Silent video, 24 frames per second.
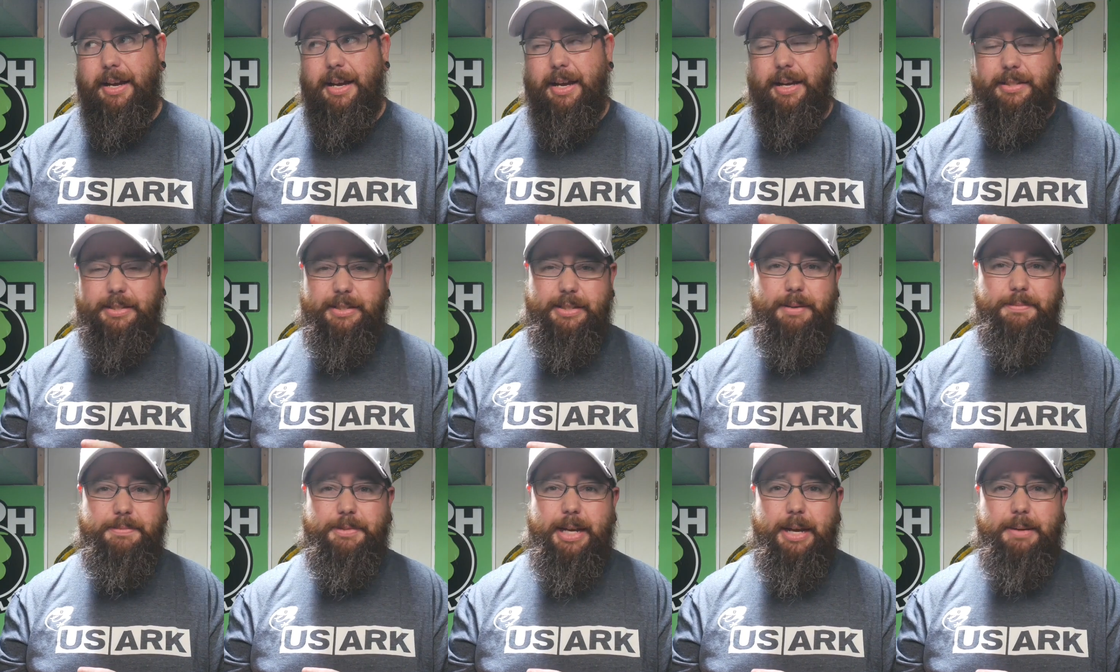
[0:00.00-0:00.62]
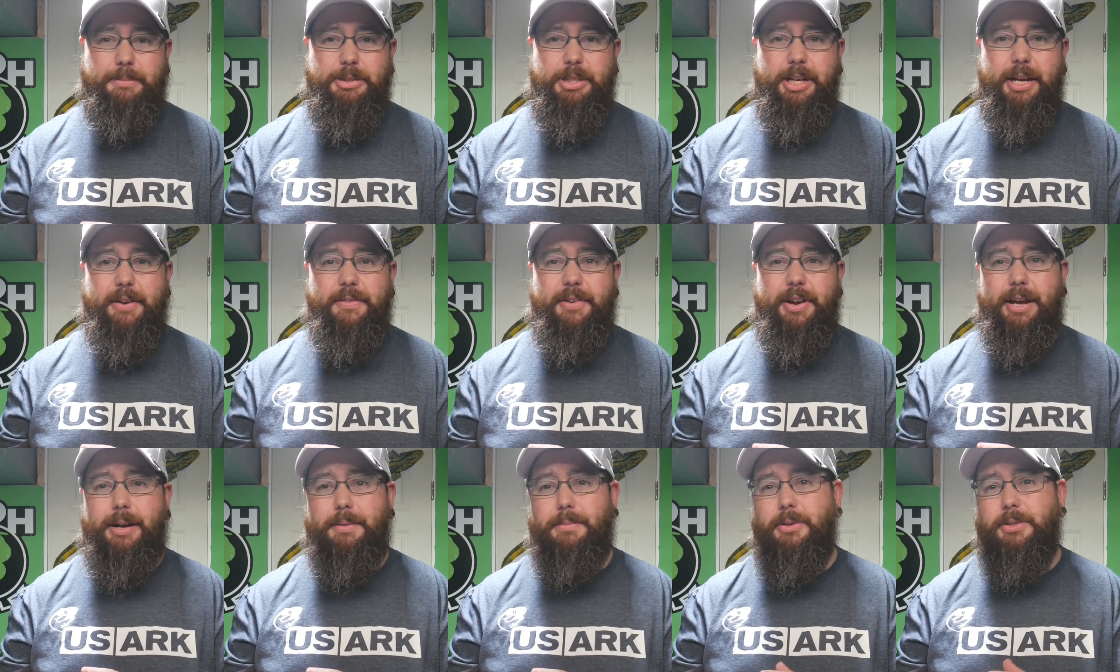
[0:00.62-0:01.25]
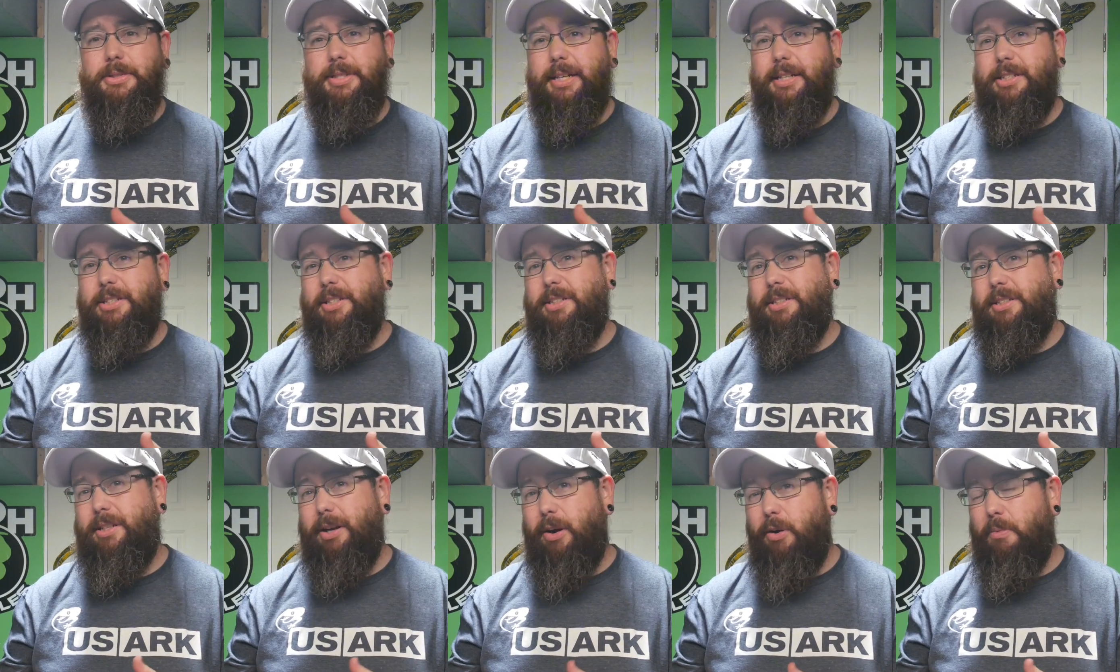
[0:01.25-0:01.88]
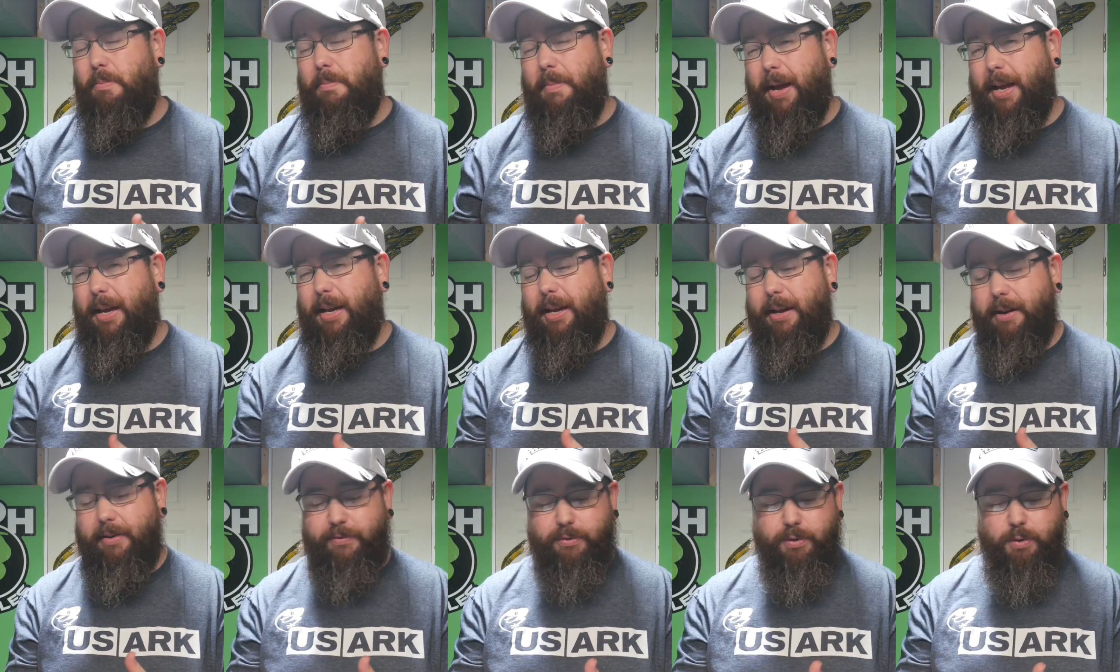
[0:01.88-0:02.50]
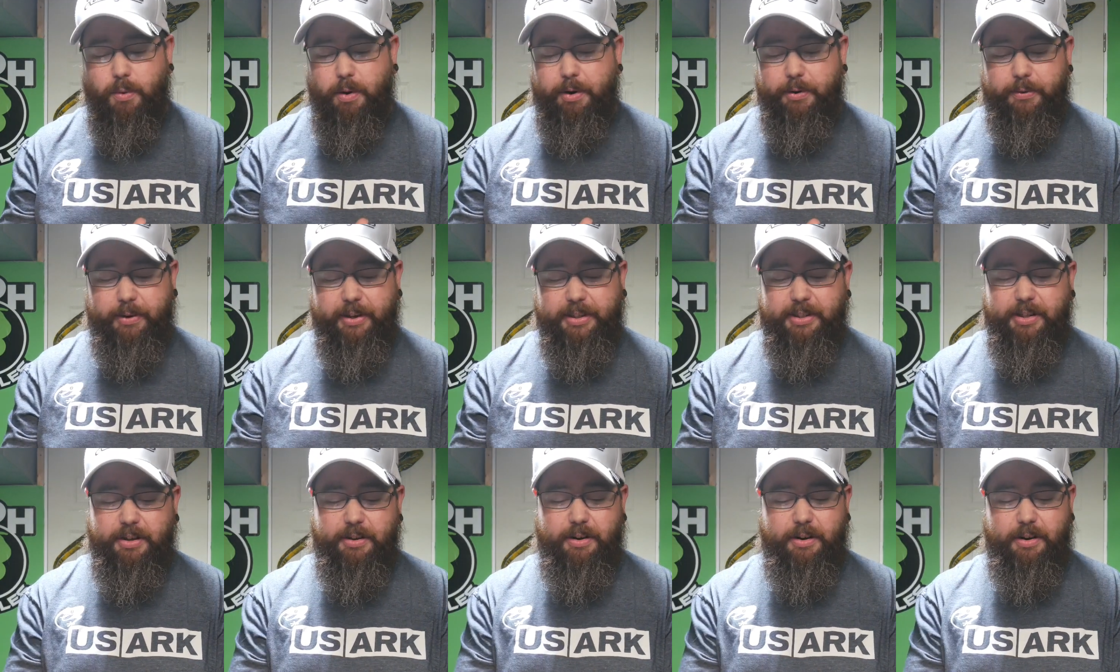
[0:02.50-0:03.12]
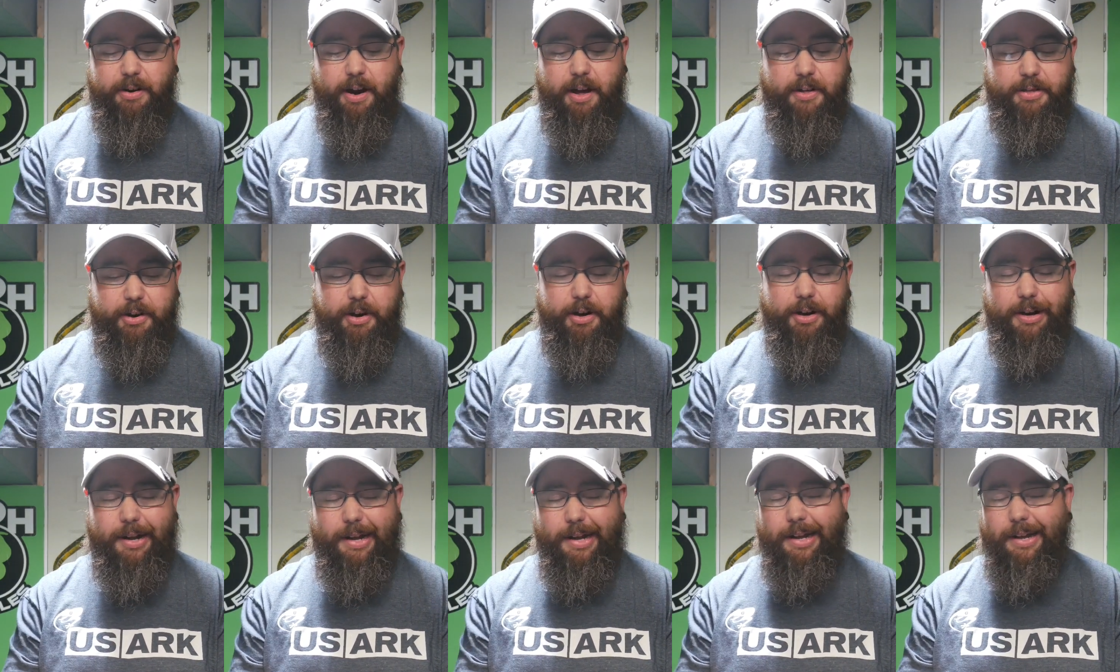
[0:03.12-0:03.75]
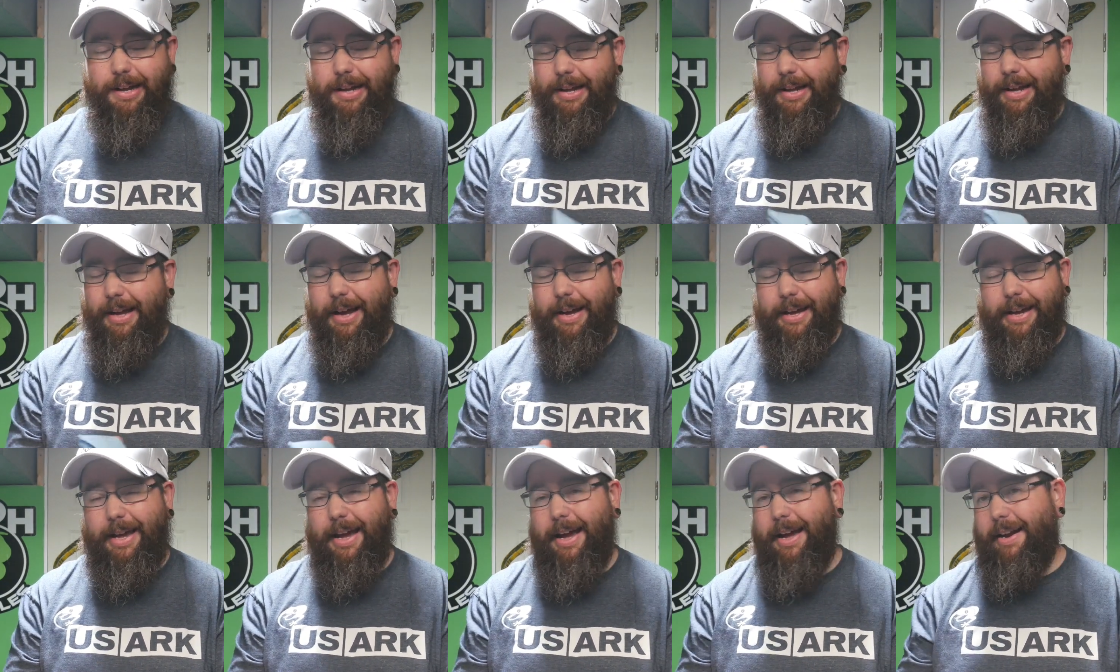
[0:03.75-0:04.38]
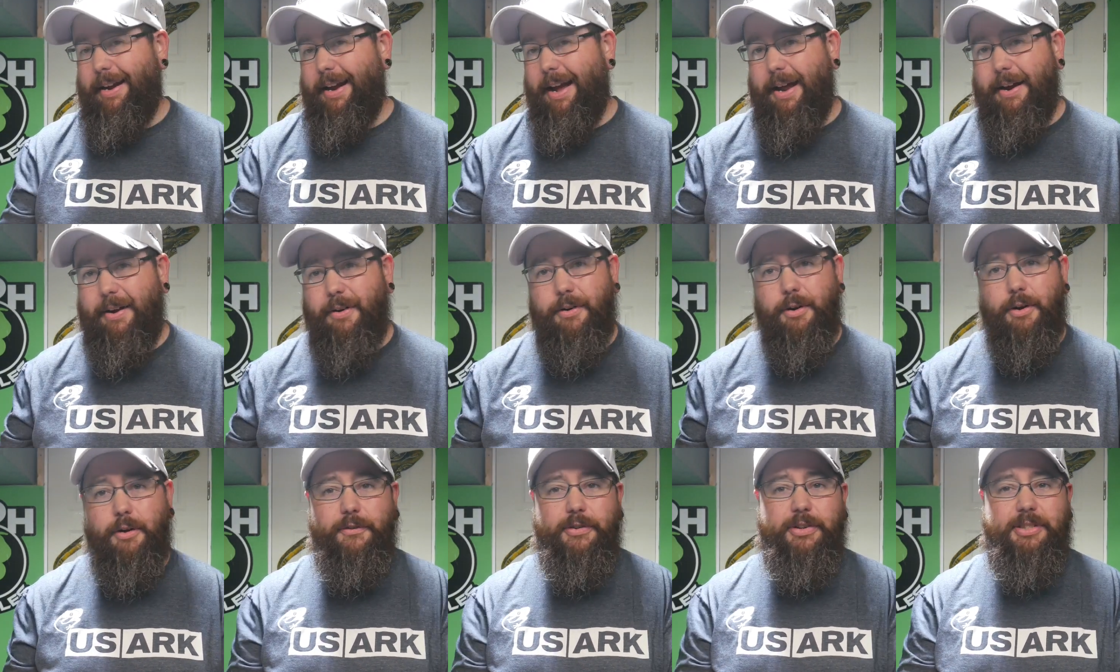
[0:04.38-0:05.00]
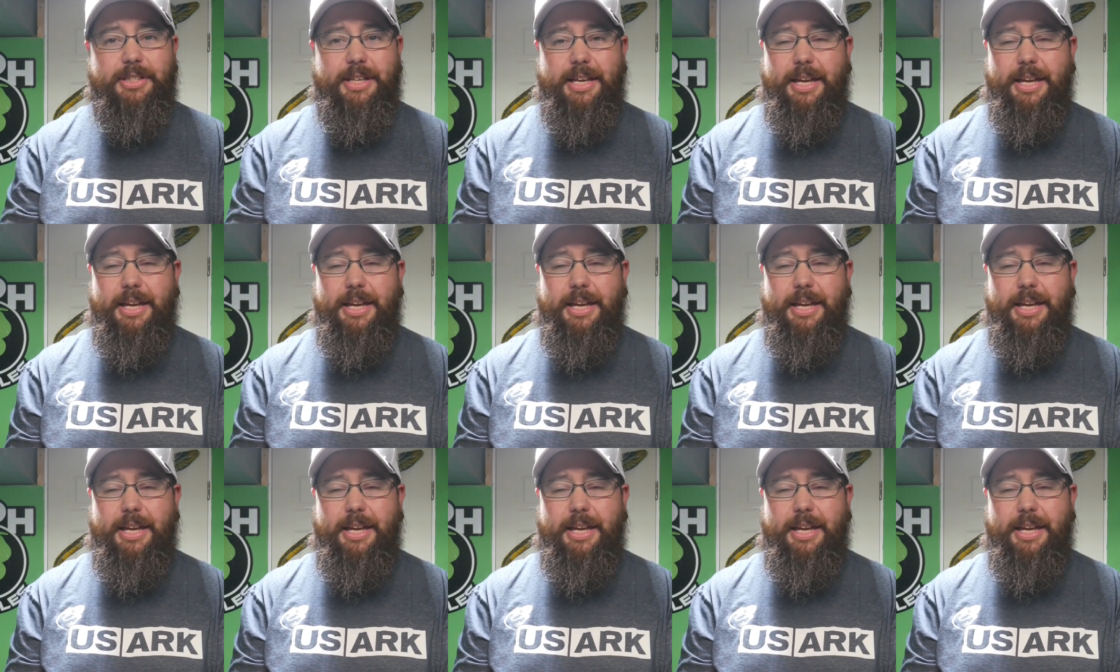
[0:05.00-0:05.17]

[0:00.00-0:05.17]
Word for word: is sometimes you have animals that just don't make it for one reason or another. Again, I don't know if it's